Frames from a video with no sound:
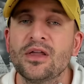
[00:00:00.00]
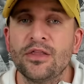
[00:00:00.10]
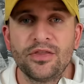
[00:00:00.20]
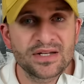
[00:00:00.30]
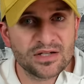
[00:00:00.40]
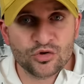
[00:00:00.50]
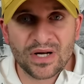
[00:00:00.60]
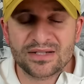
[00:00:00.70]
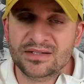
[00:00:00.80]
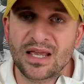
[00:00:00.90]
This
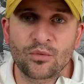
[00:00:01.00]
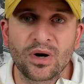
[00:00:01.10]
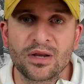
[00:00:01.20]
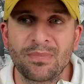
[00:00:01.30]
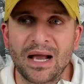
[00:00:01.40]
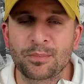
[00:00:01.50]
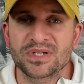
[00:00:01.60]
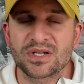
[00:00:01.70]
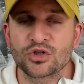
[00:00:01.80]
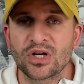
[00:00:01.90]
addresses that running back
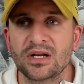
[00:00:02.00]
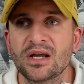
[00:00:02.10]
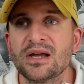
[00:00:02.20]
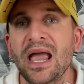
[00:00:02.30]
position,